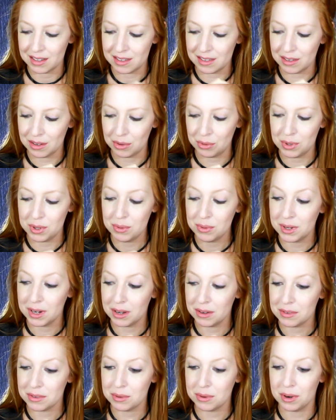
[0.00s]
And so we
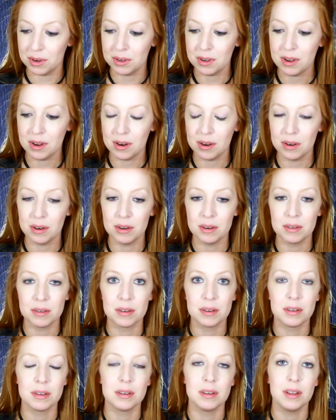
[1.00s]
went out to our car,
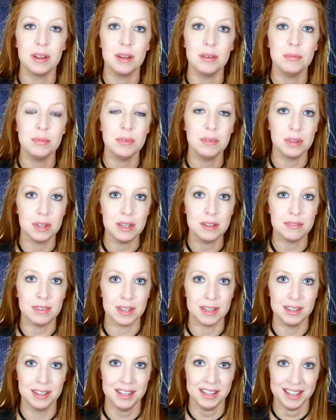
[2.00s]
and we were
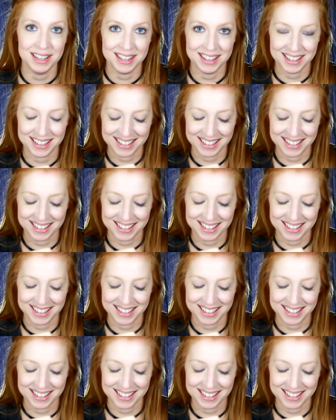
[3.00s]
leaving.